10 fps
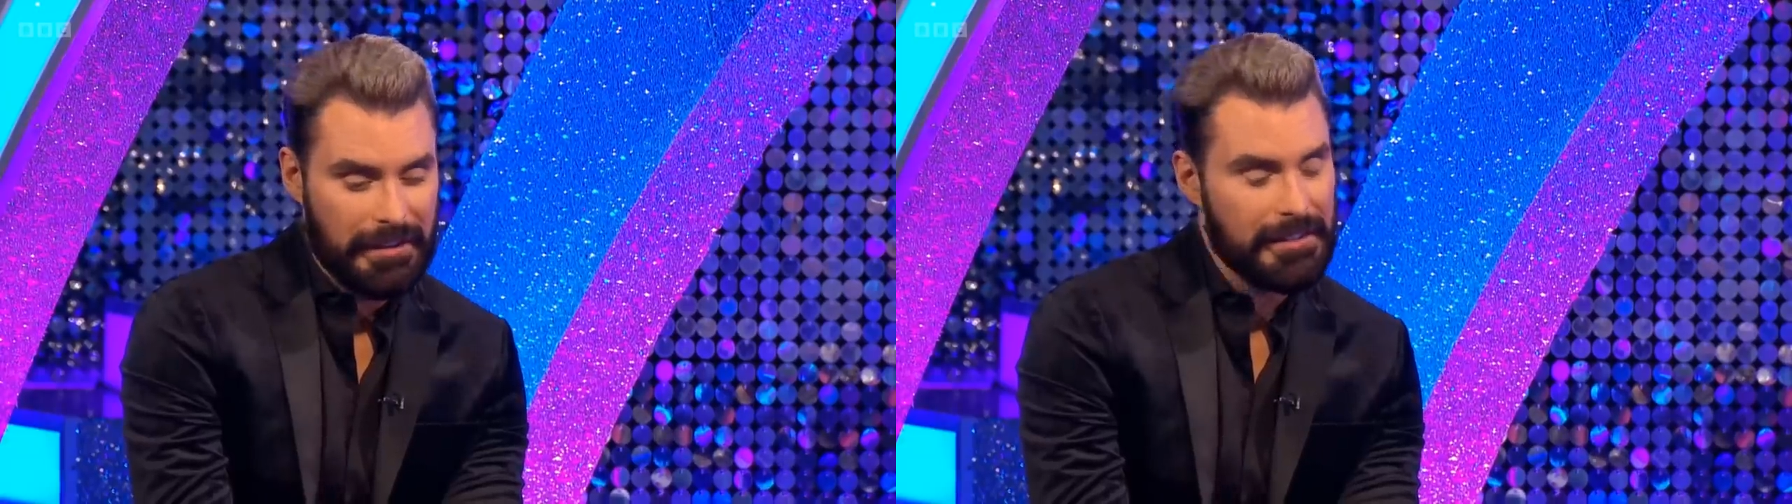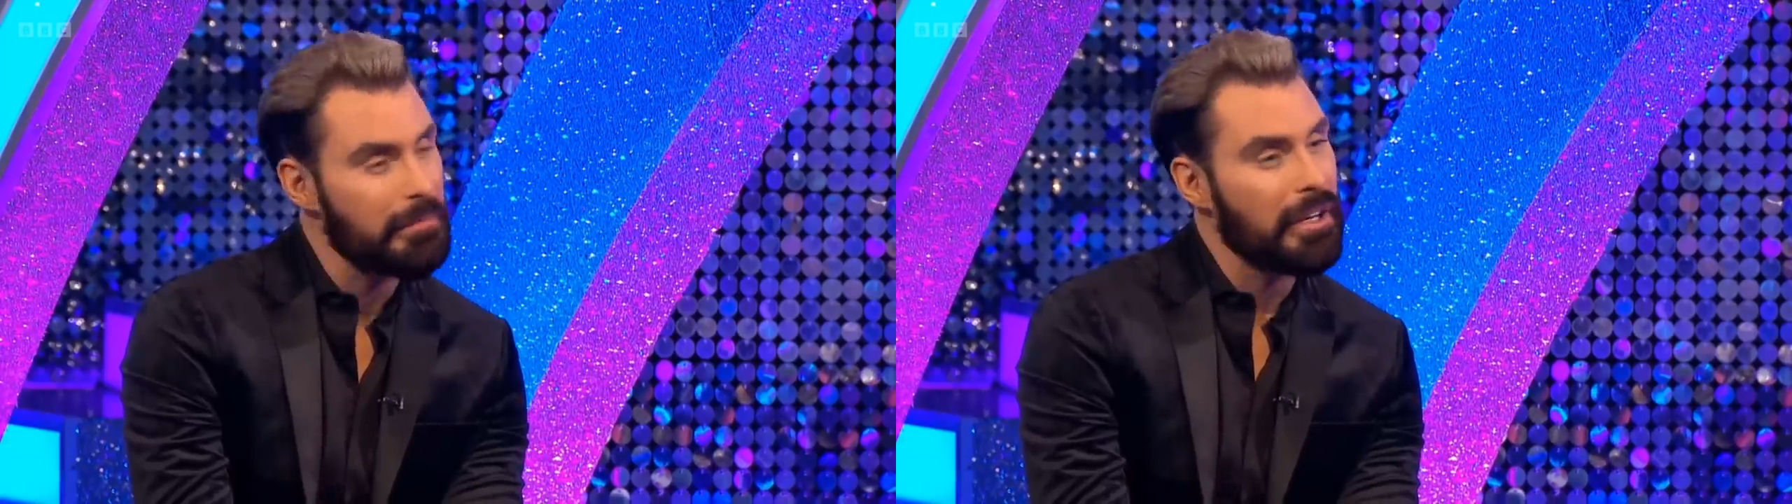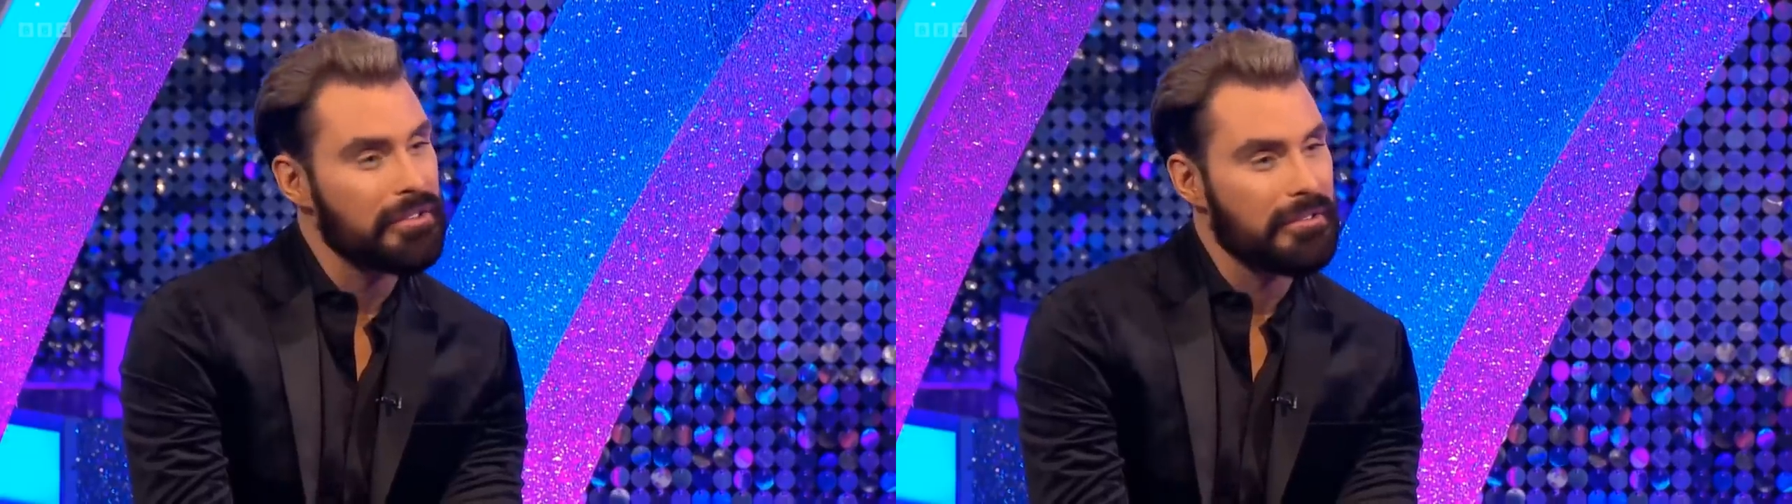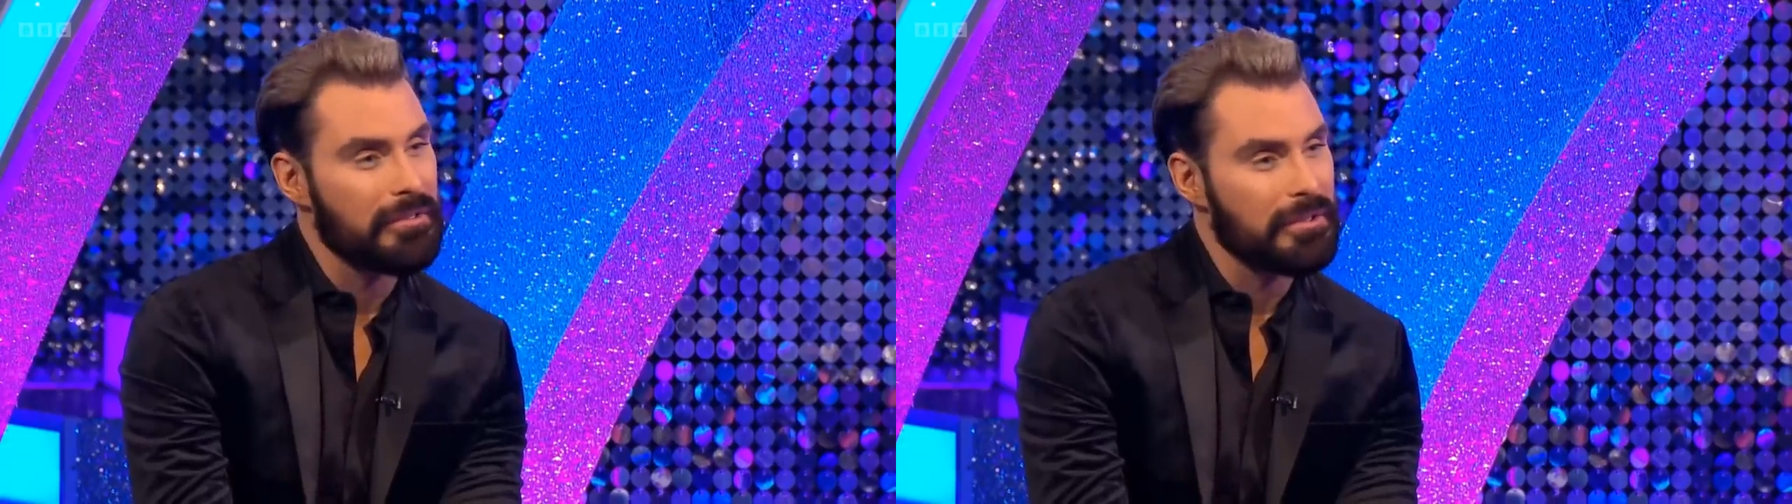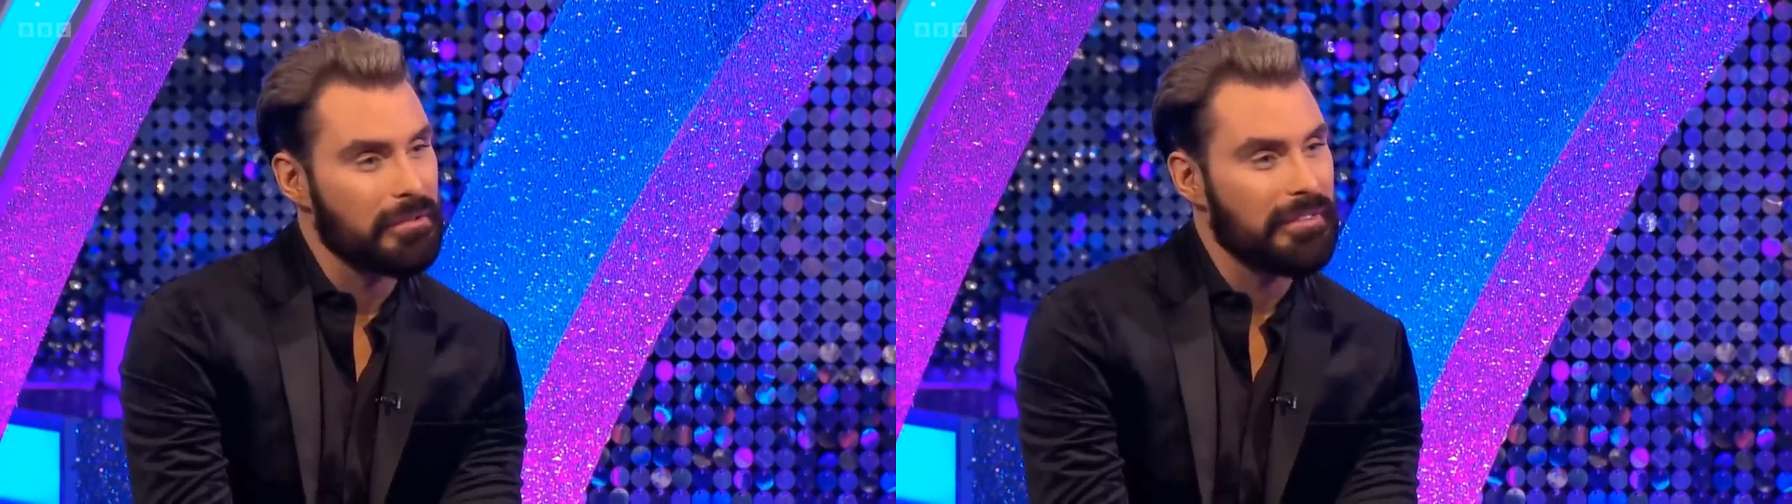as emotional
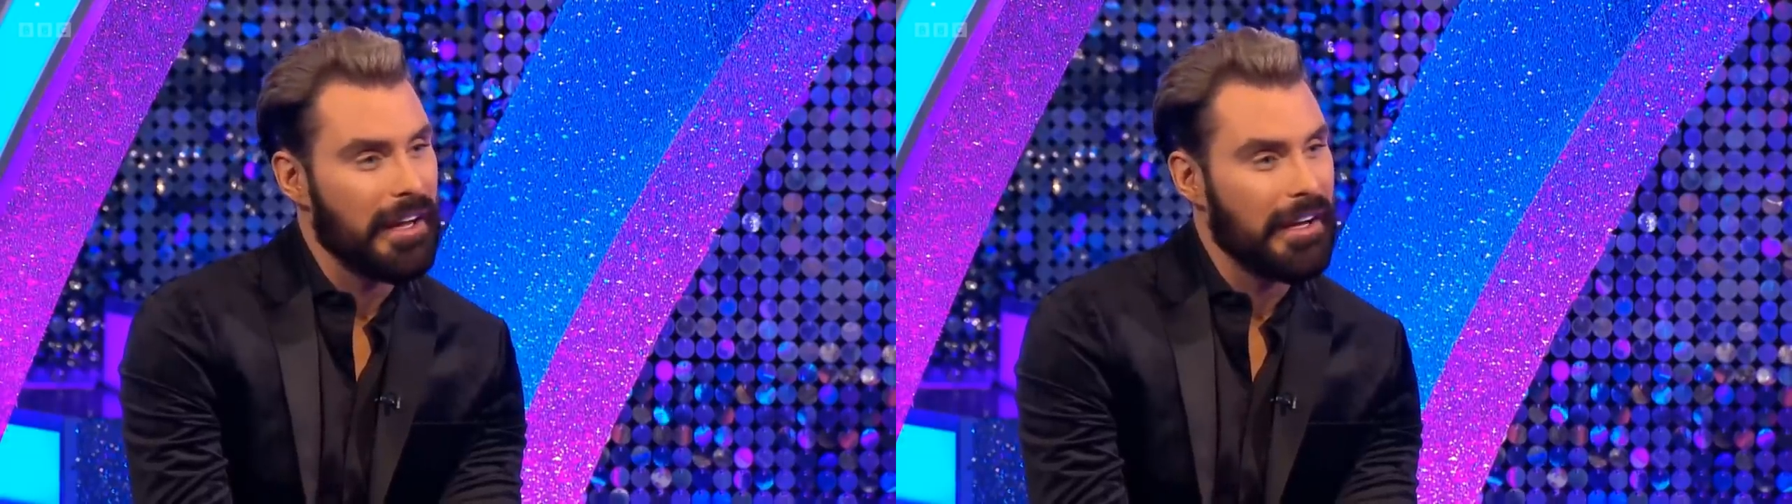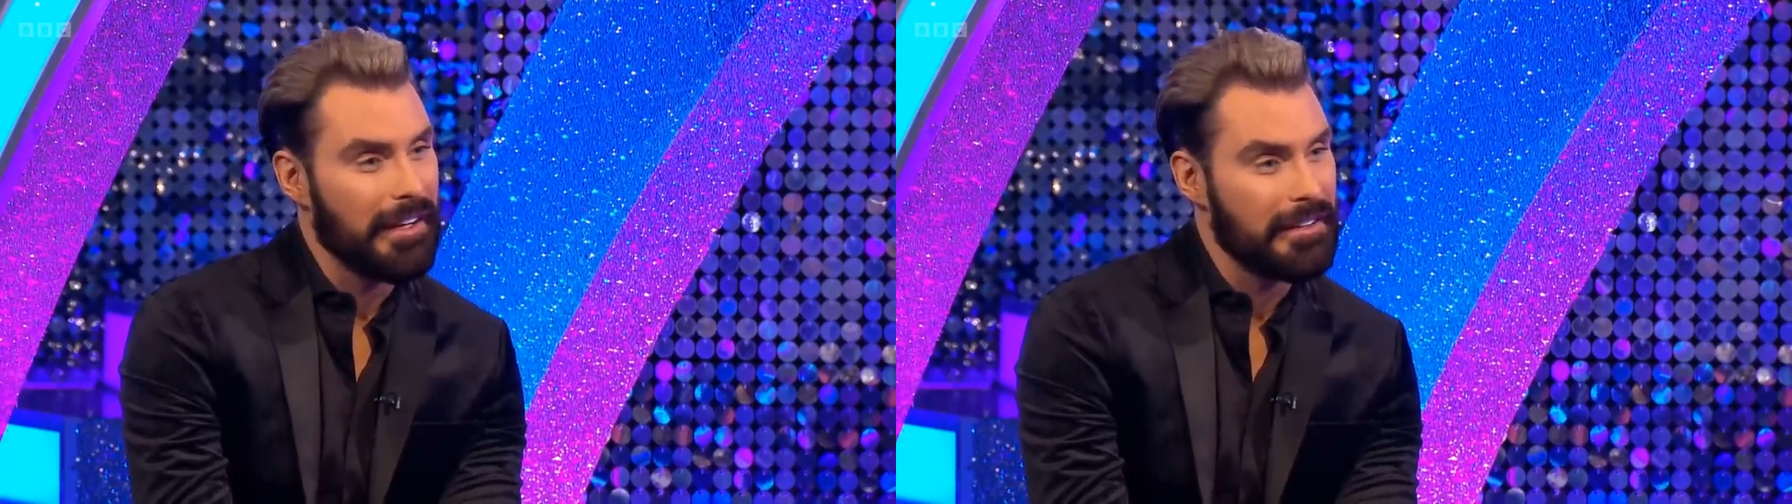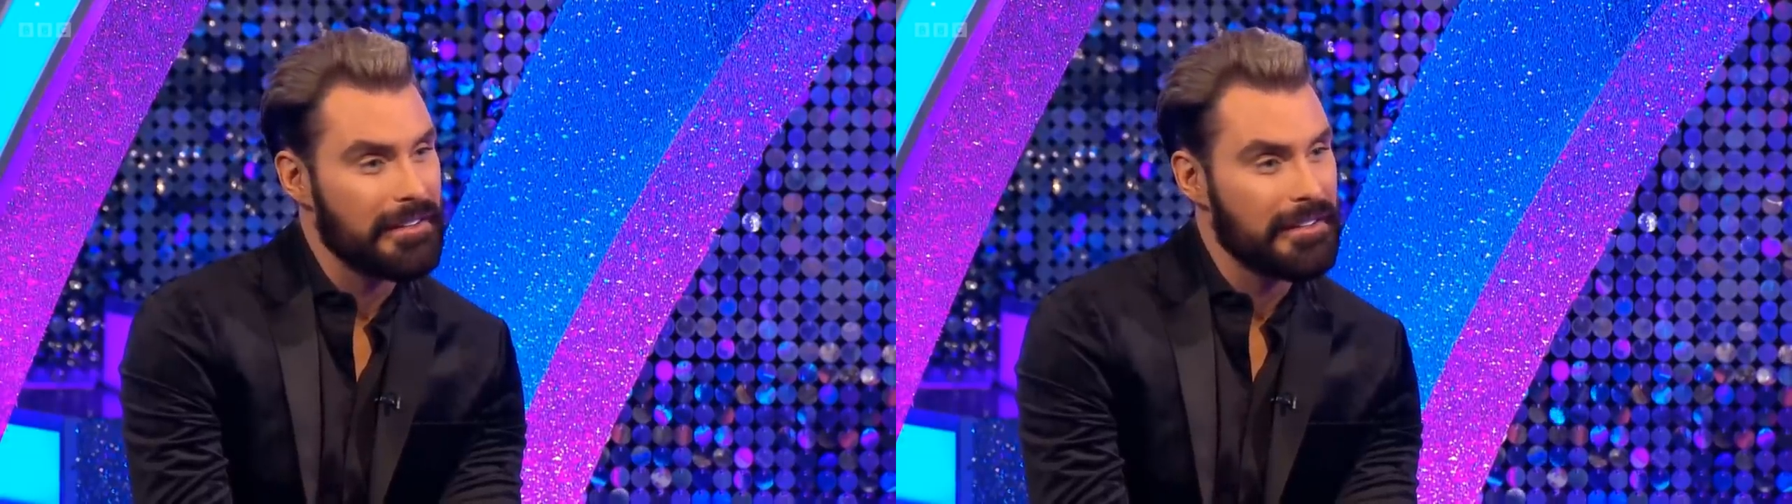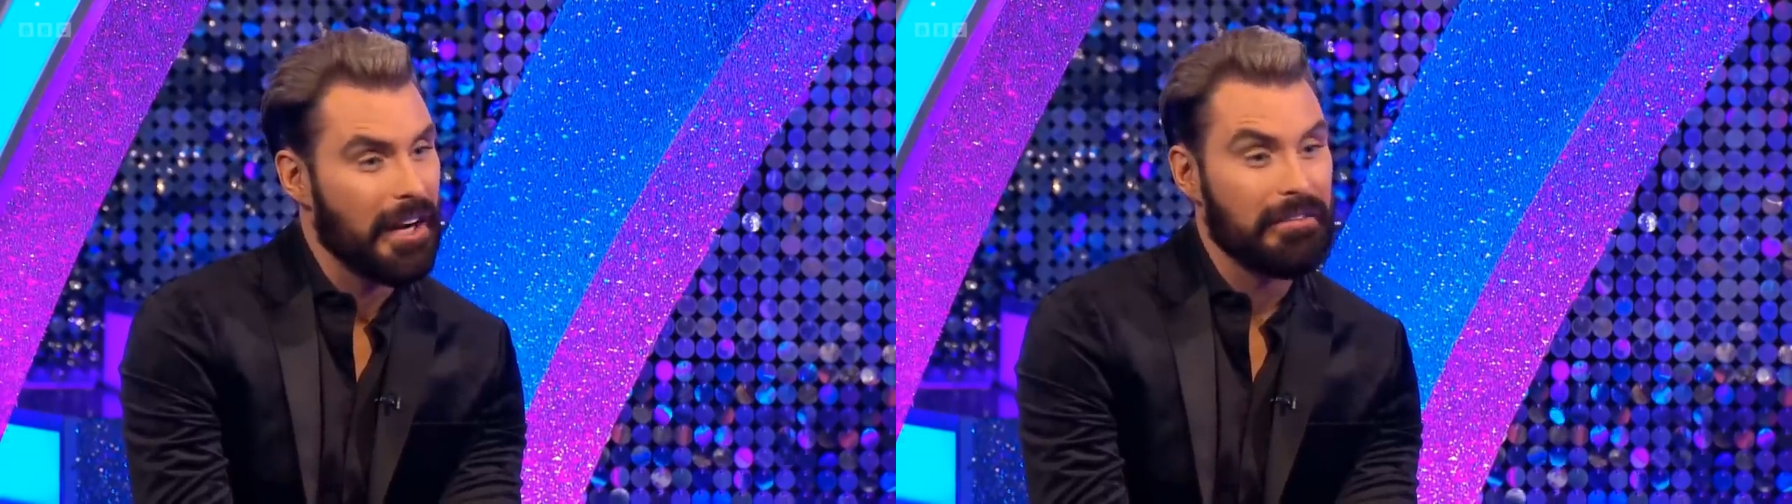as all of that is, I